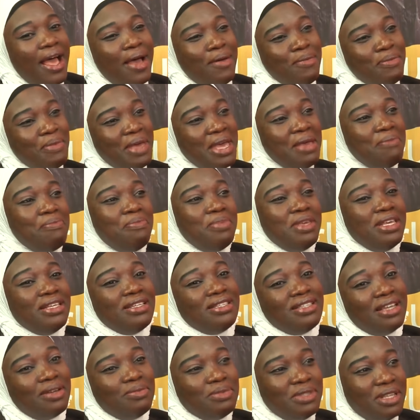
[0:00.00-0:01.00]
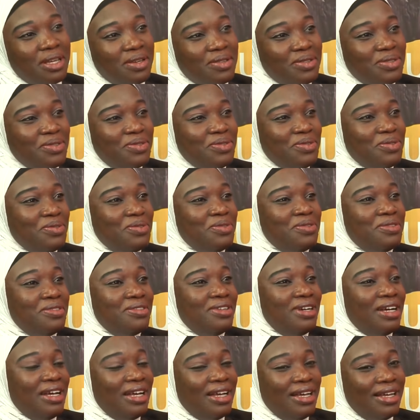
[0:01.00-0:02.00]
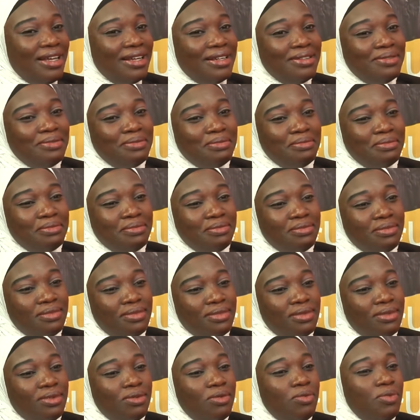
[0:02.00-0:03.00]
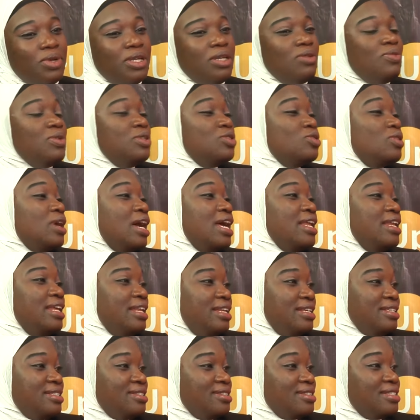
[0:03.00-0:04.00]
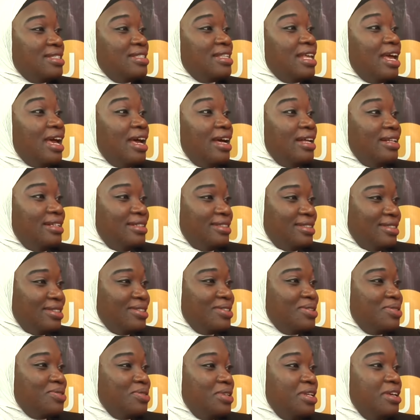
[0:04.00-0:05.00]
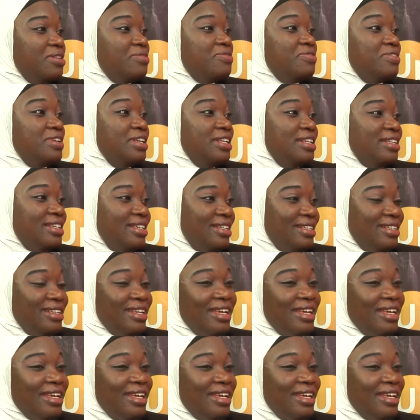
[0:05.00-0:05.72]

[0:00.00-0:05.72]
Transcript: Maybe sometimes to um, we we should add a little style to the veiling.